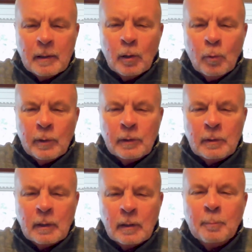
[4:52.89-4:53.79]
you know, with
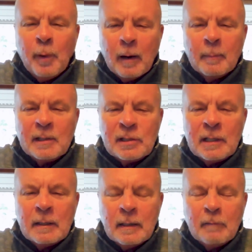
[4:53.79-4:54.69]
the compartments in
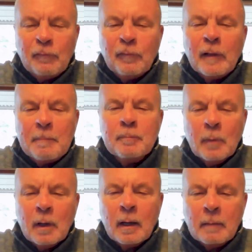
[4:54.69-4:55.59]
it that flip
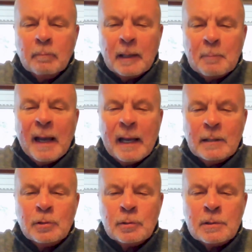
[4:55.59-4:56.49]
uh, like
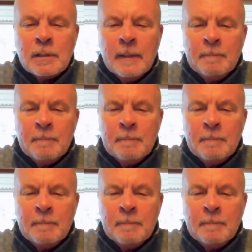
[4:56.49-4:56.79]
pages.